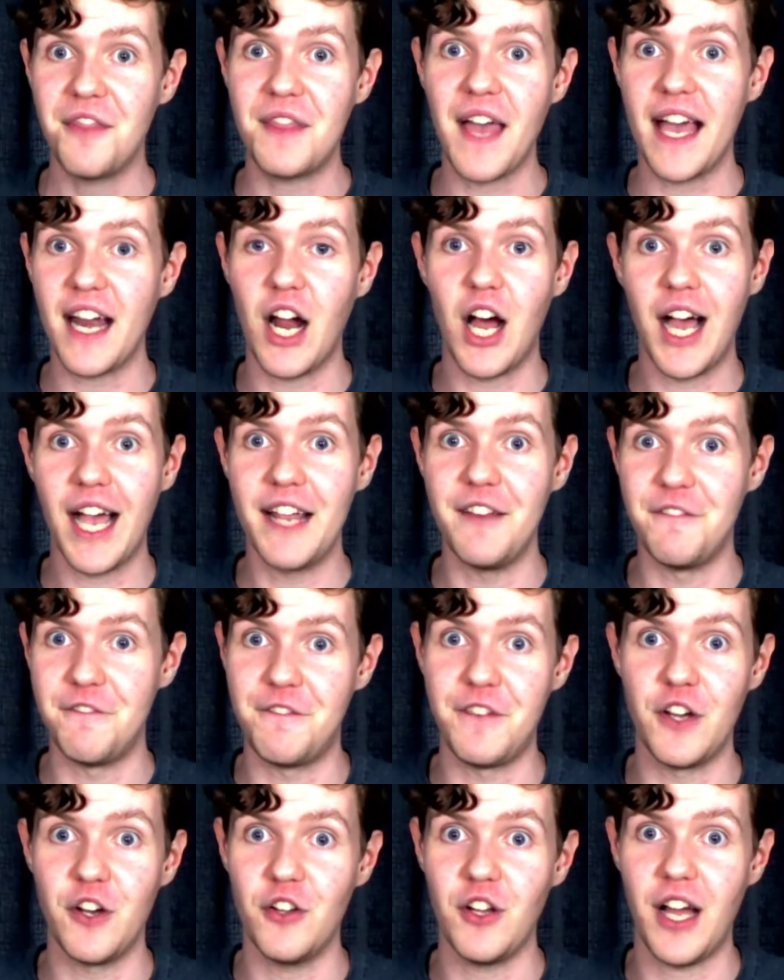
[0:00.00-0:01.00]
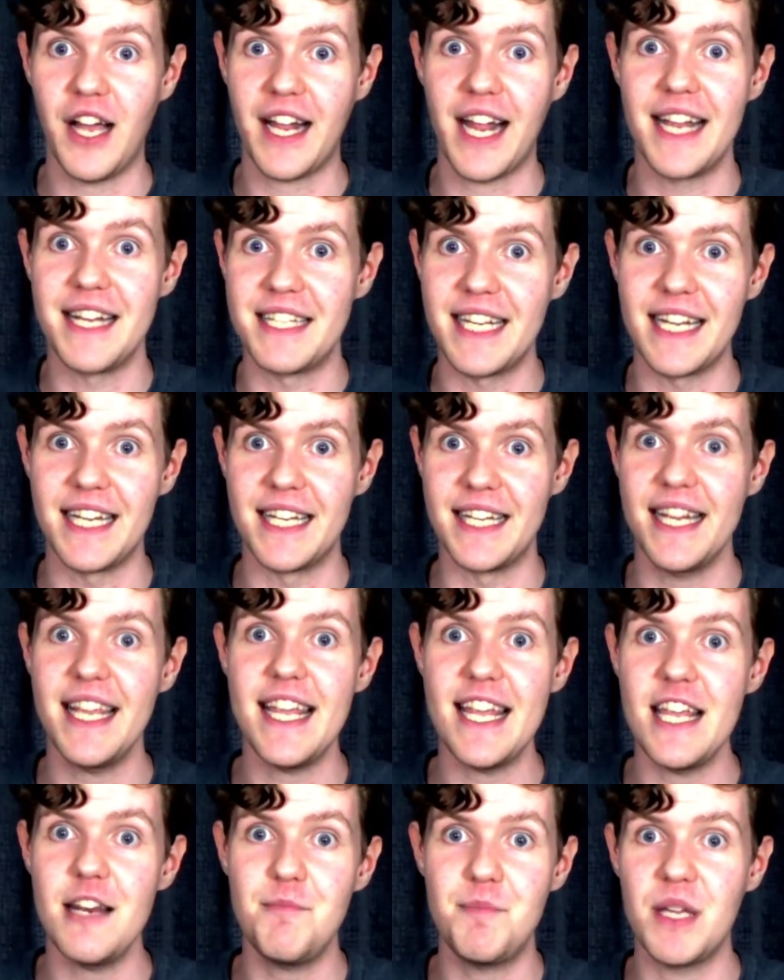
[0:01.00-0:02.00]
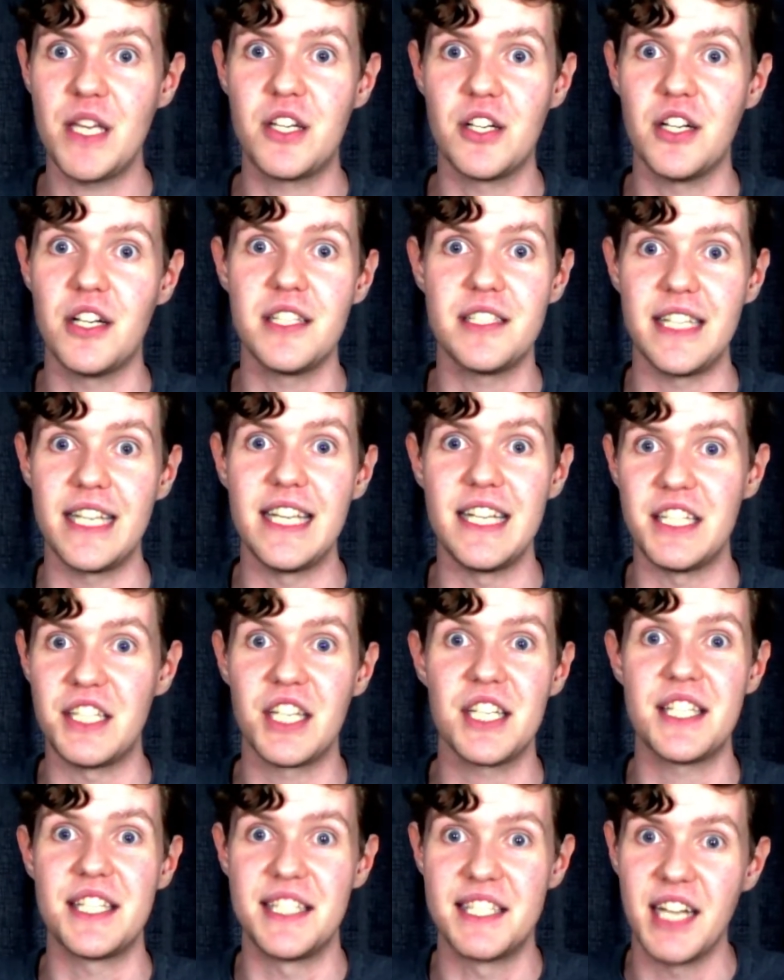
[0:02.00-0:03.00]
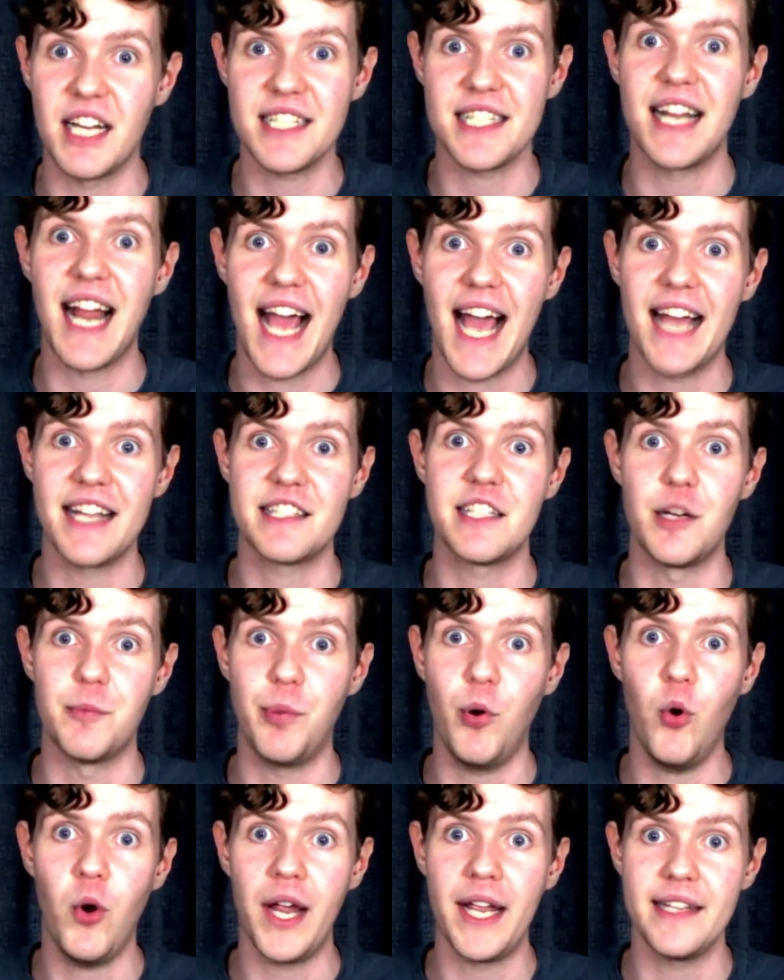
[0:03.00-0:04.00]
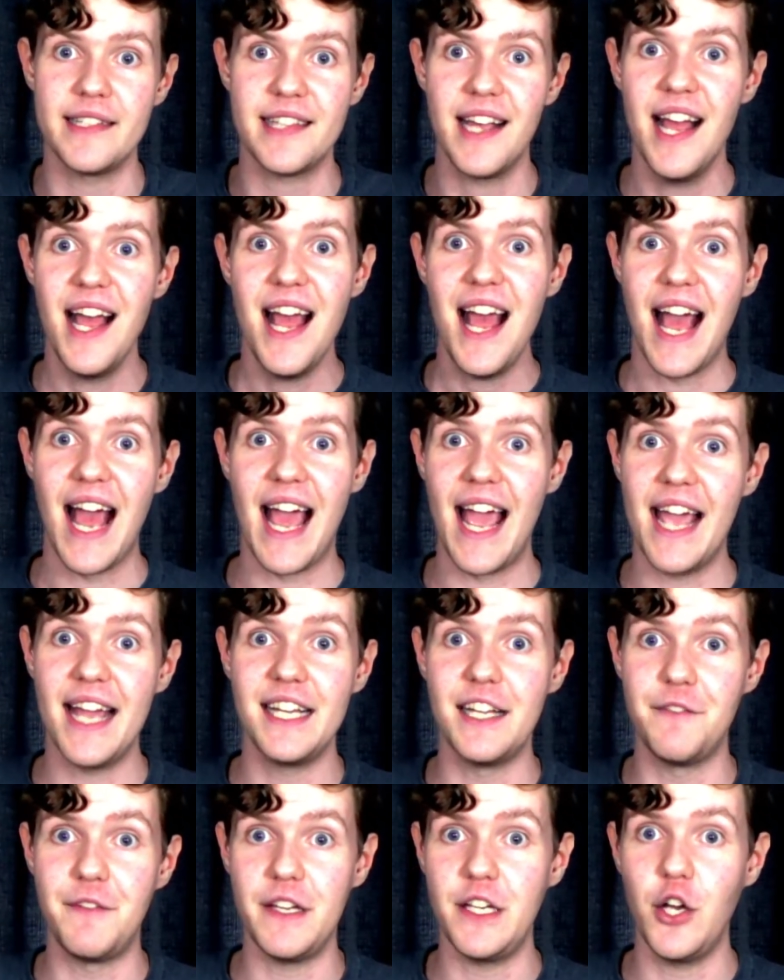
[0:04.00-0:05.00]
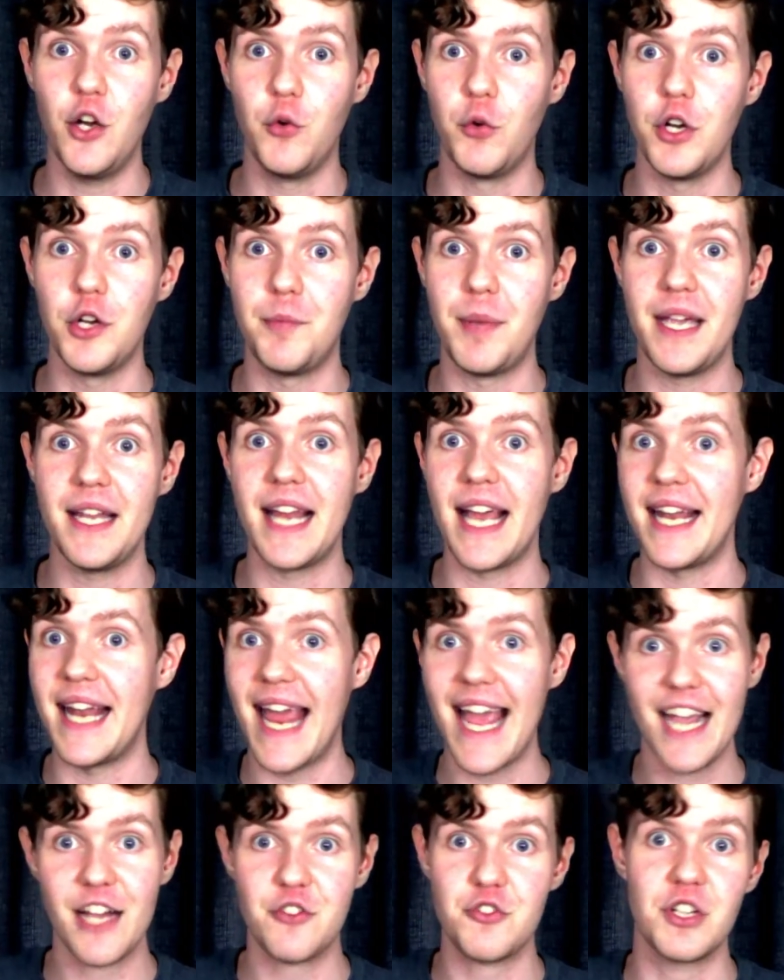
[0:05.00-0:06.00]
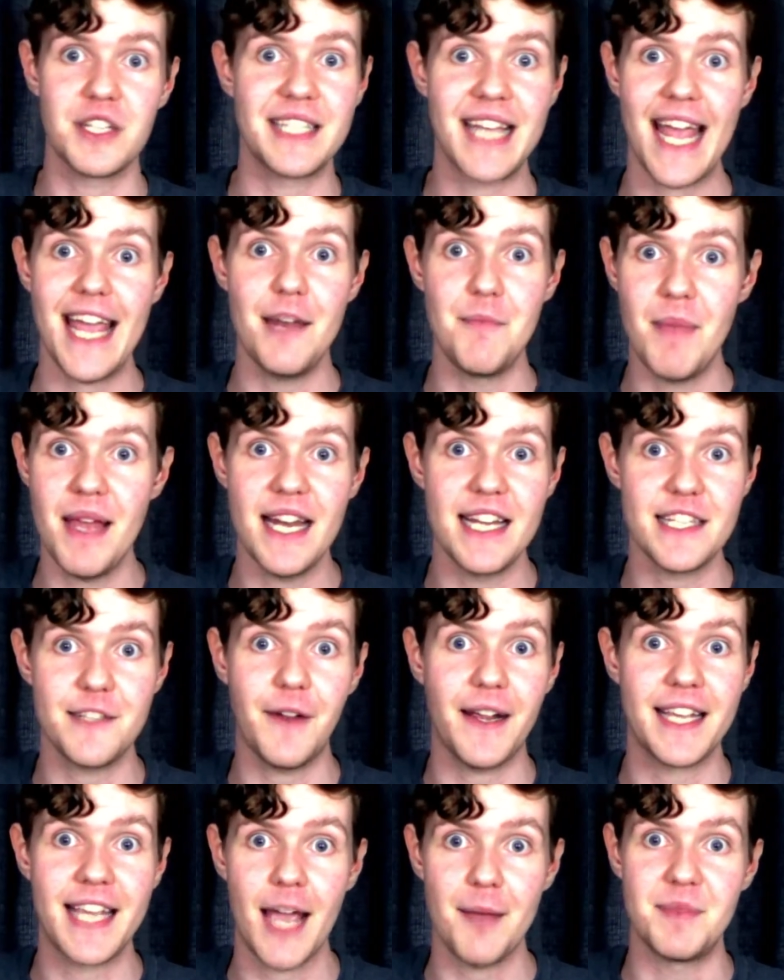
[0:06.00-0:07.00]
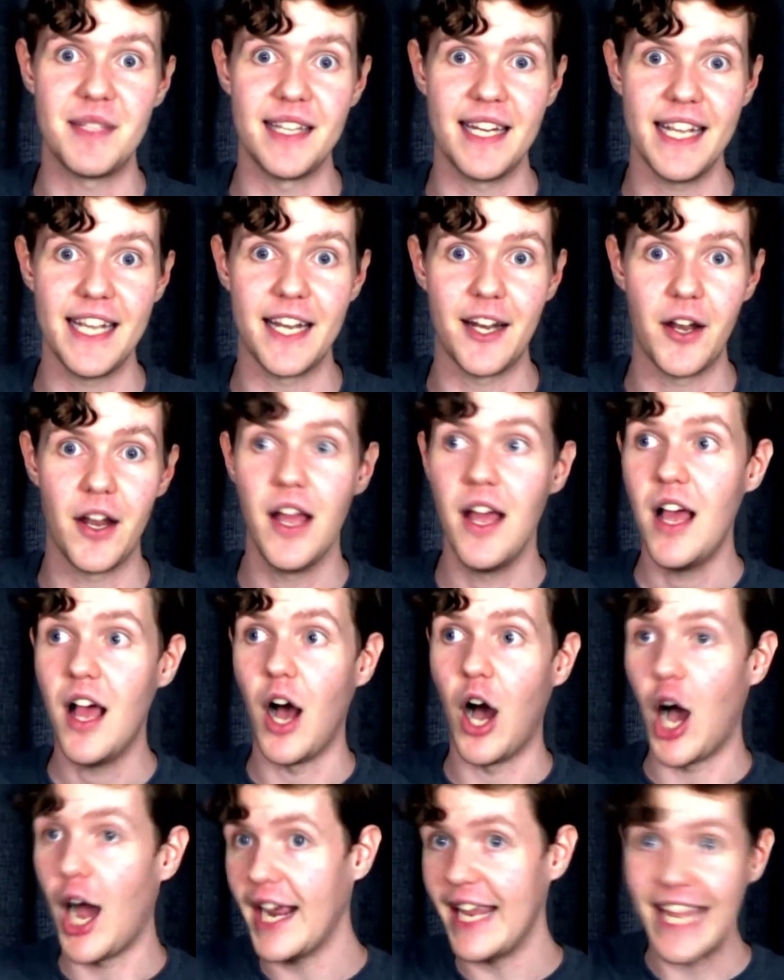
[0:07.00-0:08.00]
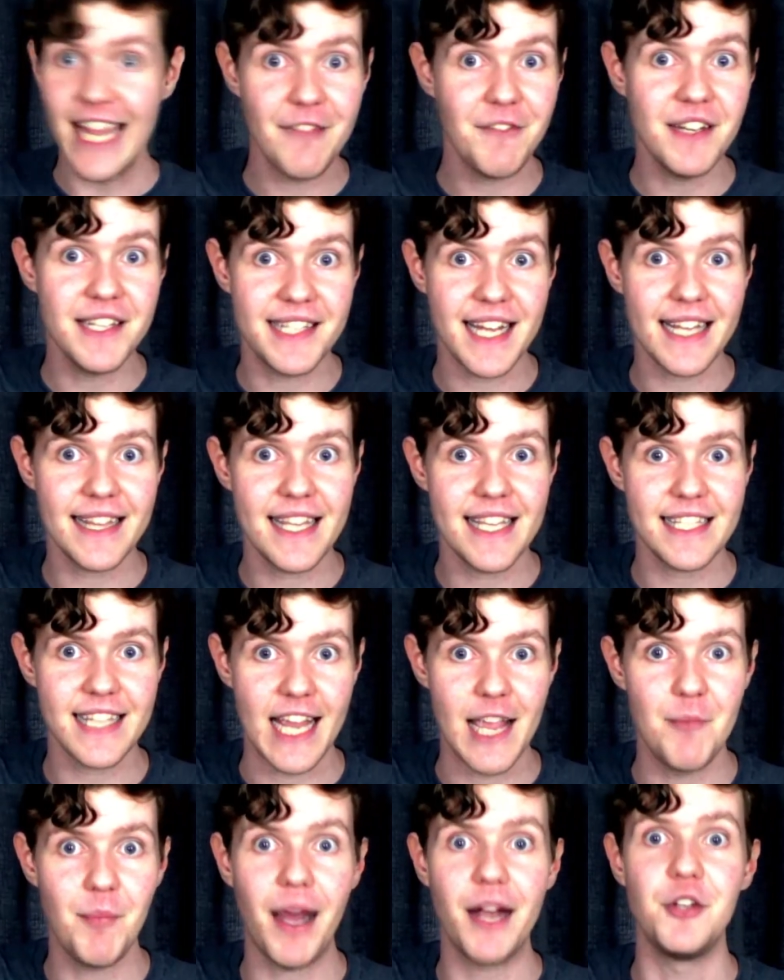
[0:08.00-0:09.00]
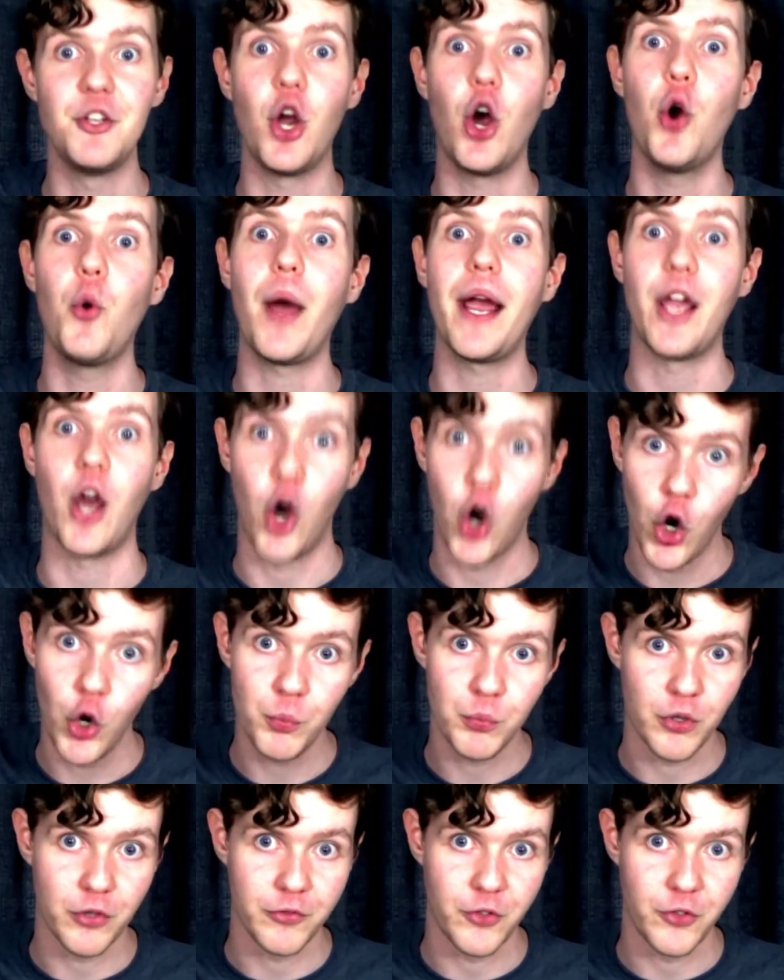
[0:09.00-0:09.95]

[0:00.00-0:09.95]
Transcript: that I feel like I didn't need because it just doesn't add to the point, and the video would have been an extra 10 minutes if I kept it in. I even did this in my No Way Home